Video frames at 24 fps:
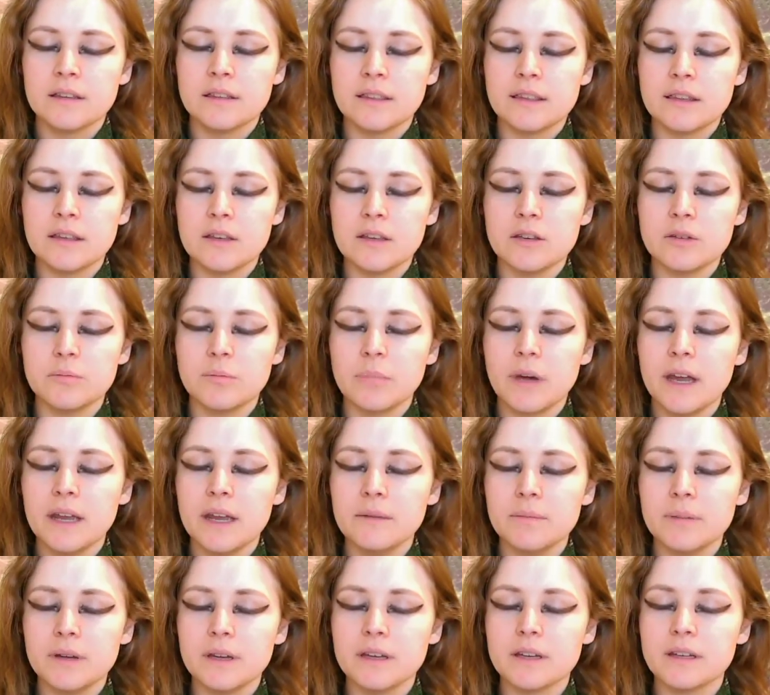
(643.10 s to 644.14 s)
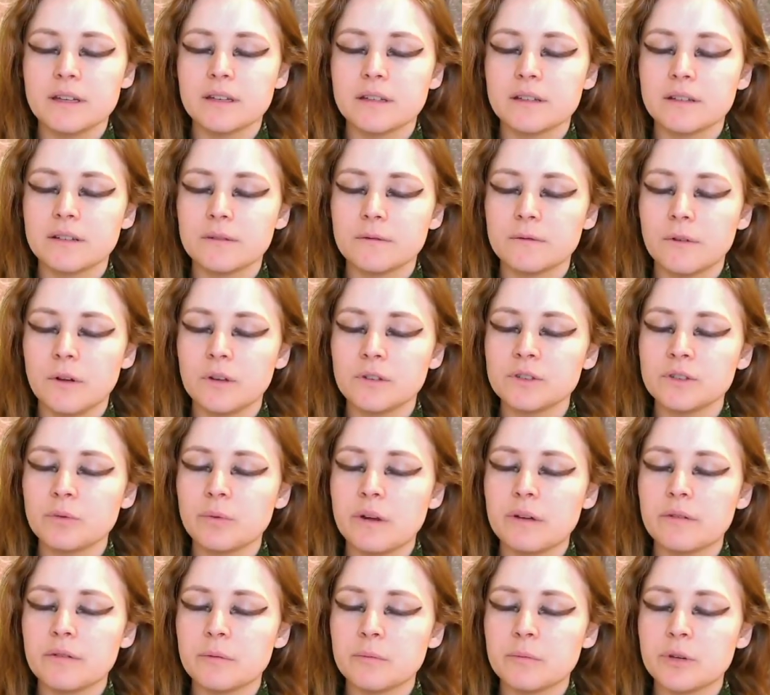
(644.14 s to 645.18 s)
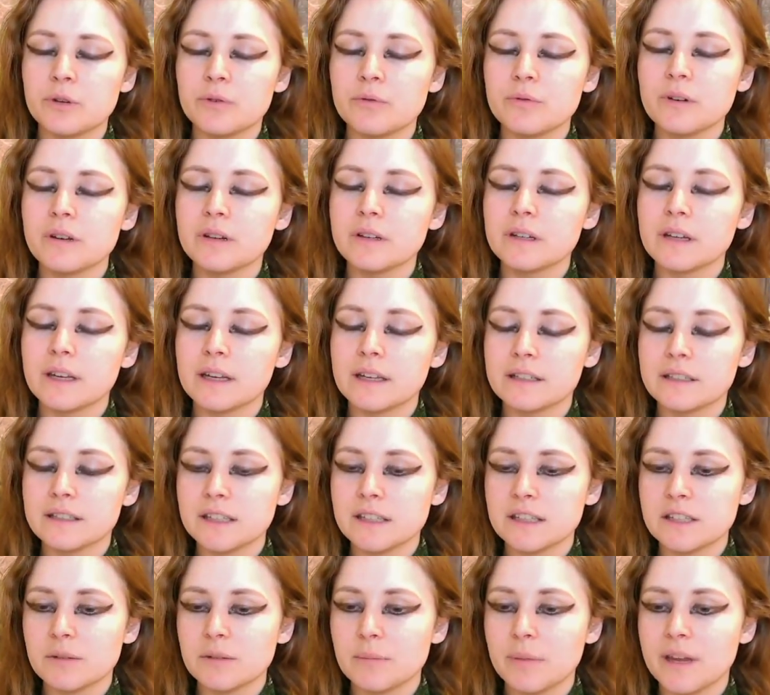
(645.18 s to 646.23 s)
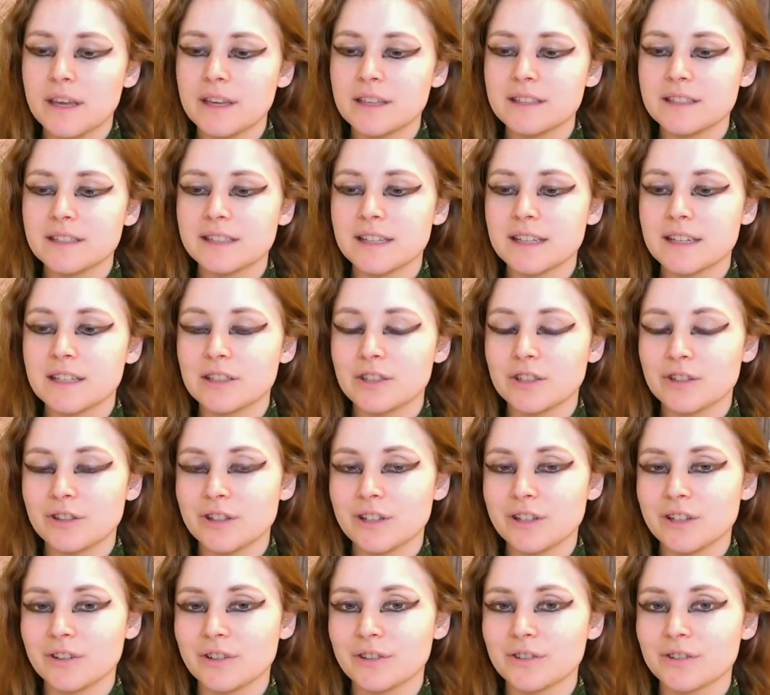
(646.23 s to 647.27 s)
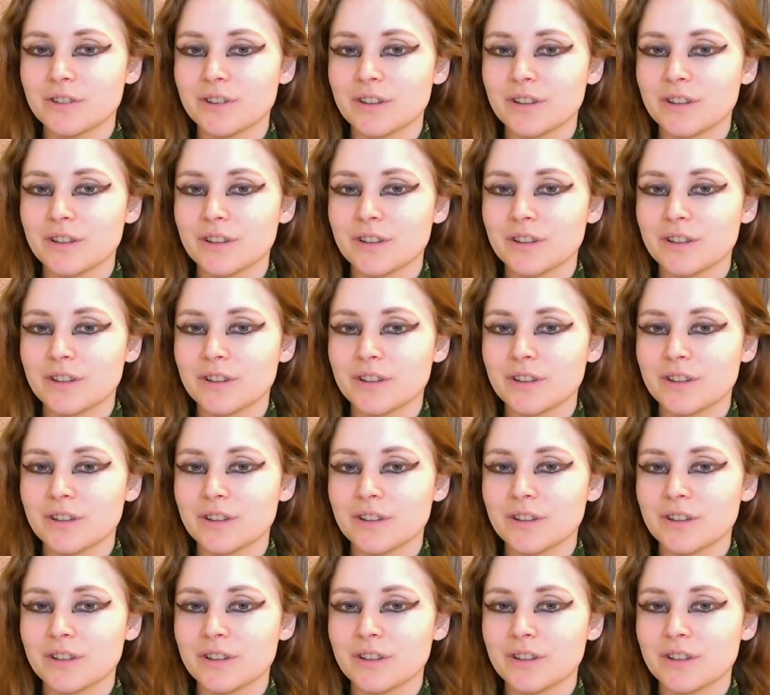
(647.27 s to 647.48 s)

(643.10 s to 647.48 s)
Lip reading: The pipe falls away from you and dissipates into the earth.